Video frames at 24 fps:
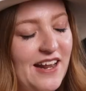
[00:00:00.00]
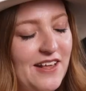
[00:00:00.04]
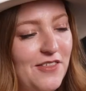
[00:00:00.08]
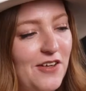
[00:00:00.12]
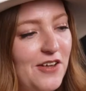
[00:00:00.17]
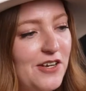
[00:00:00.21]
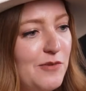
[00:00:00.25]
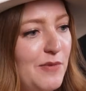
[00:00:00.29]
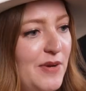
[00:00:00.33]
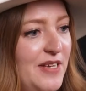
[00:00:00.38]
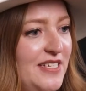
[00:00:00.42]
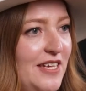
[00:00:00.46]
thought
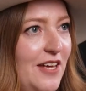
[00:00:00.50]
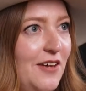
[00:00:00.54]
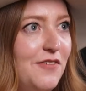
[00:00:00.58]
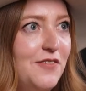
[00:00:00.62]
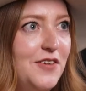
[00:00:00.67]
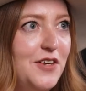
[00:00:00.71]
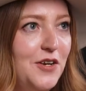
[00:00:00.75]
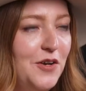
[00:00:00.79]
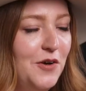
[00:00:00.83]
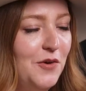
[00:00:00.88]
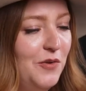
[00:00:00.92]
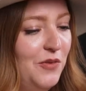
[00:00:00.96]
to myself,
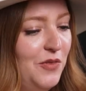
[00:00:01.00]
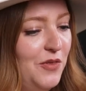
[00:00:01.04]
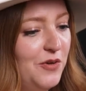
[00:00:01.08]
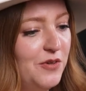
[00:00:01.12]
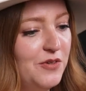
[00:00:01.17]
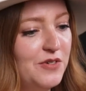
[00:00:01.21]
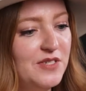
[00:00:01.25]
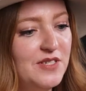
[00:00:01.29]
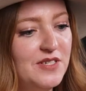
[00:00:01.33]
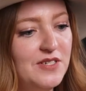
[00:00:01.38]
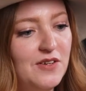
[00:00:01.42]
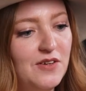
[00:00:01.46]
you know,
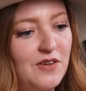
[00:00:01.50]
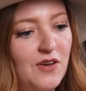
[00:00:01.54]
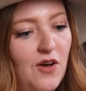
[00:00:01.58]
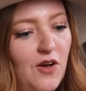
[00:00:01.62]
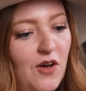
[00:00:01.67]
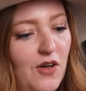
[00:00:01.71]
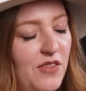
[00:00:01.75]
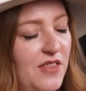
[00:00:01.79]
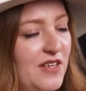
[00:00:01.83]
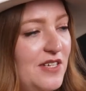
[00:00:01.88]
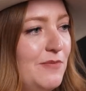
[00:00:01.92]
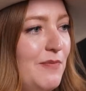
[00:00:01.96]
there's
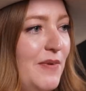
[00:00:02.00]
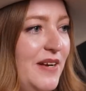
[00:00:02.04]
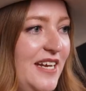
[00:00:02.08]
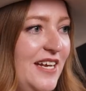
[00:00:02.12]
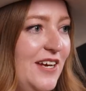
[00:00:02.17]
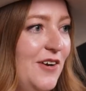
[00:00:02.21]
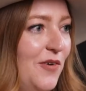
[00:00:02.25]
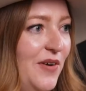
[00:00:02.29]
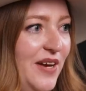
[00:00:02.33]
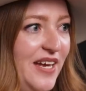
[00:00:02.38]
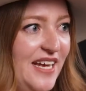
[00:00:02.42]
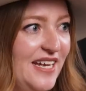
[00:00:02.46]
all this money
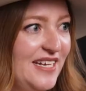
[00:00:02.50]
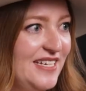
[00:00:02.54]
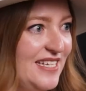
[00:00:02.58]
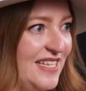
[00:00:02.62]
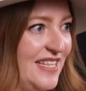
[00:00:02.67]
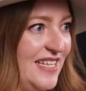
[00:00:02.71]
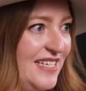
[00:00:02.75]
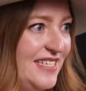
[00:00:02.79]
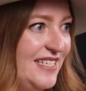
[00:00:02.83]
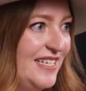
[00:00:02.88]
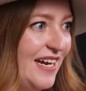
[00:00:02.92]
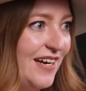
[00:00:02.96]
going into
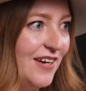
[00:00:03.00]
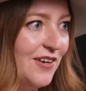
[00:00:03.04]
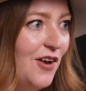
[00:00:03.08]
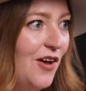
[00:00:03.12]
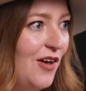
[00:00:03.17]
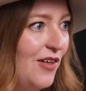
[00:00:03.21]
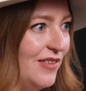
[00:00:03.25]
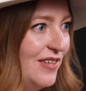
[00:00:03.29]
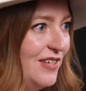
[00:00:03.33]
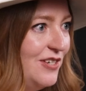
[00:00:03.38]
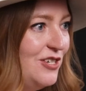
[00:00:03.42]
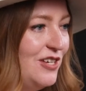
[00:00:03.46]
these
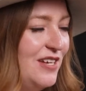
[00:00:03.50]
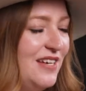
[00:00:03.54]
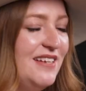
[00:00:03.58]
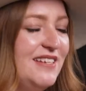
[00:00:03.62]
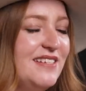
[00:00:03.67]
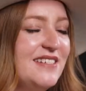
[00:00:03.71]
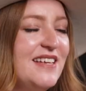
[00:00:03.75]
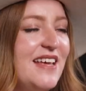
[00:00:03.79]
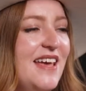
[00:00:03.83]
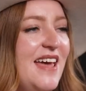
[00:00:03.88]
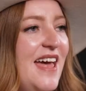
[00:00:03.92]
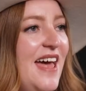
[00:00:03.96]

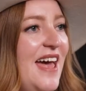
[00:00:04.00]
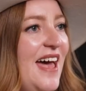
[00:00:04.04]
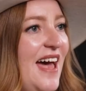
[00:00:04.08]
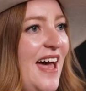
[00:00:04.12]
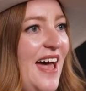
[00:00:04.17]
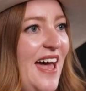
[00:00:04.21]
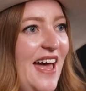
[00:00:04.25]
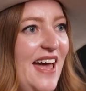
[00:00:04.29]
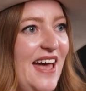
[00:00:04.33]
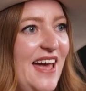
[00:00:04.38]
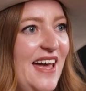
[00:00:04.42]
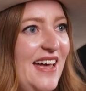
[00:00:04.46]
technologies,
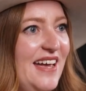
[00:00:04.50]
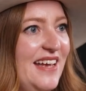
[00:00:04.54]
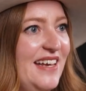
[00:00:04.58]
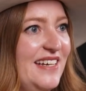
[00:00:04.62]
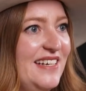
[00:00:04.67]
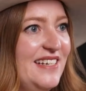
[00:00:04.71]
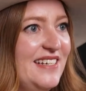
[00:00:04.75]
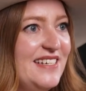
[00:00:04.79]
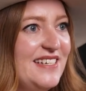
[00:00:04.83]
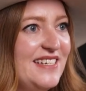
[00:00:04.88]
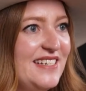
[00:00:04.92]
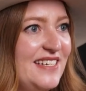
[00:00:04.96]

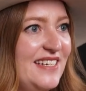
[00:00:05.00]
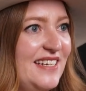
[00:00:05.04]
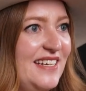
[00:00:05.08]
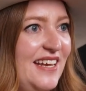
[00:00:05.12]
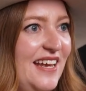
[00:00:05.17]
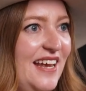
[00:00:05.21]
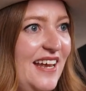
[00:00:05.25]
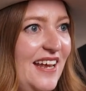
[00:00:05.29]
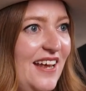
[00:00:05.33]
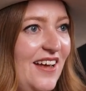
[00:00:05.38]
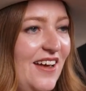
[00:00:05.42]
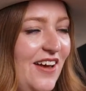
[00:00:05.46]
and
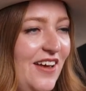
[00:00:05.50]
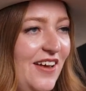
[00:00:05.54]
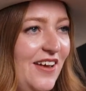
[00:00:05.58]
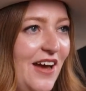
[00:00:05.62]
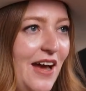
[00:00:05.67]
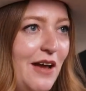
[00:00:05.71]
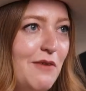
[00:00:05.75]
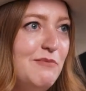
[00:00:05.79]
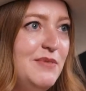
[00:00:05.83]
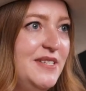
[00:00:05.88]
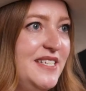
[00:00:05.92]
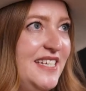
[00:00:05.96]

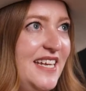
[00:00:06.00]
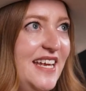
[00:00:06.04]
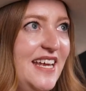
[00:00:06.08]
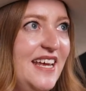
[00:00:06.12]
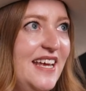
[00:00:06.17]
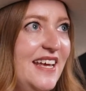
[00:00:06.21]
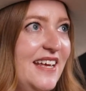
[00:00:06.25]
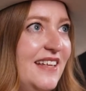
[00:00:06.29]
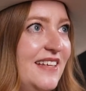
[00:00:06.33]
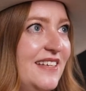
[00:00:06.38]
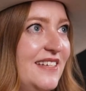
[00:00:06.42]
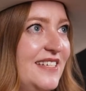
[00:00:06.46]
I'm
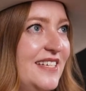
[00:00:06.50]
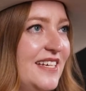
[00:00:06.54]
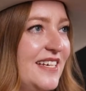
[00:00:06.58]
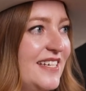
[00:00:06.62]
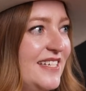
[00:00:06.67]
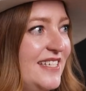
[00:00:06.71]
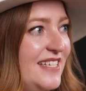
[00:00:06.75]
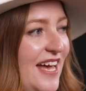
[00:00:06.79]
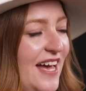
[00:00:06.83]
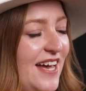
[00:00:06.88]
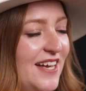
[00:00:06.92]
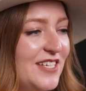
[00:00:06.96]
seeing
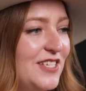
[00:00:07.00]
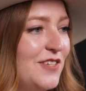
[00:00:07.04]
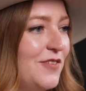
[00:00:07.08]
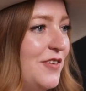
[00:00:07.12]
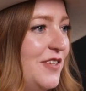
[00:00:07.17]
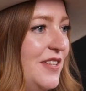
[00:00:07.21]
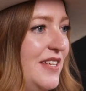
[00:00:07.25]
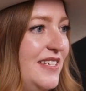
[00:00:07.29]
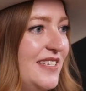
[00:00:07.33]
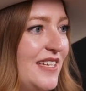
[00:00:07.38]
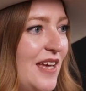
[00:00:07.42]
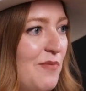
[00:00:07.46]
success for
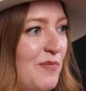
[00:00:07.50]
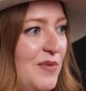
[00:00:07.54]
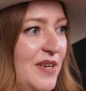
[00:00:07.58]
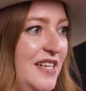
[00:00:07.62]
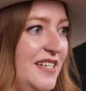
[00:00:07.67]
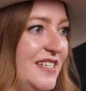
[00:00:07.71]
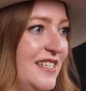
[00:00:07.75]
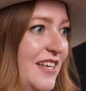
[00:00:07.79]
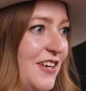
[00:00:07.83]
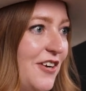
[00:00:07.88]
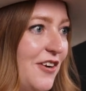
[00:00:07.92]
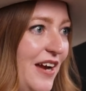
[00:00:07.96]
these
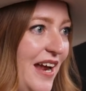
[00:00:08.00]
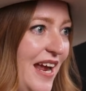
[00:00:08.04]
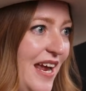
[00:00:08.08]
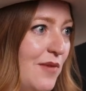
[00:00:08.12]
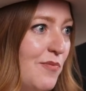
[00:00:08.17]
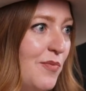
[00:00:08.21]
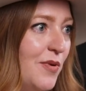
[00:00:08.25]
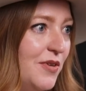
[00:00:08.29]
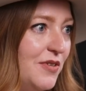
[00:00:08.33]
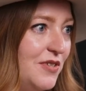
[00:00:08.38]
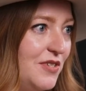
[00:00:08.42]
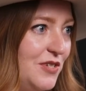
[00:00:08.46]
companies that are
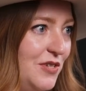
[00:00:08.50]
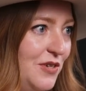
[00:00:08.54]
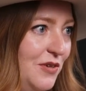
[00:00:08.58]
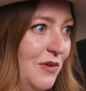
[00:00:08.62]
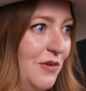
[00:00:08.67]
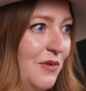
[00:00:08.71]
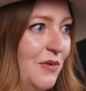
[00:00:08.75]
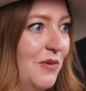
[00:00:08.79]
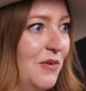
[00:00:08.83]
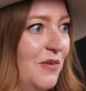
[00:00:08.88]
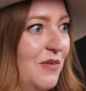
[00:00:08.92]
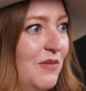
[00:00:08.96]
able
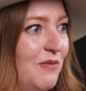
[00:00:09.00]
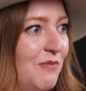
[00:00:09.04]
to